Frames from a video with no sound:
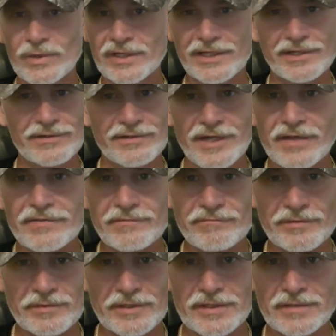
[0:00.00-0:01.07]
to hear nothing
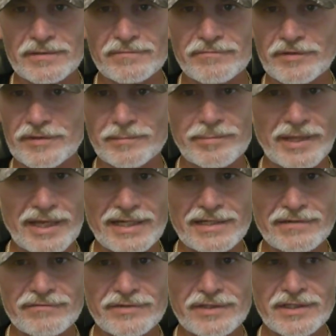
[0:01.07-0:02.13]
from the
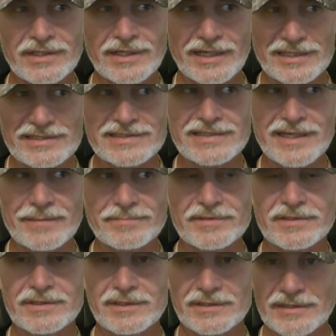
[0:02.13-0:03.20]
plaintiff except
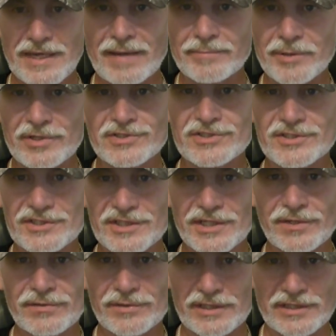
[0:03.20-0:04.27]
that person's
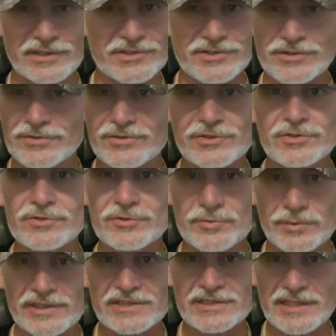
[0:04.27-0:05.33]
guilty. And as soon as you
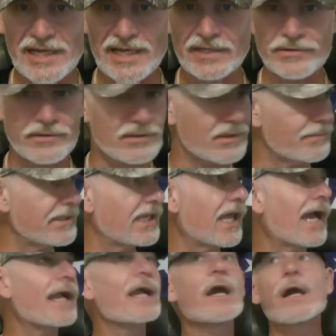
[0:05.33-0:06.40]
switch that, they're going to be
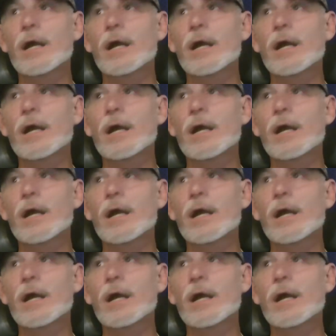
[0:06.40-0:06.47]
like,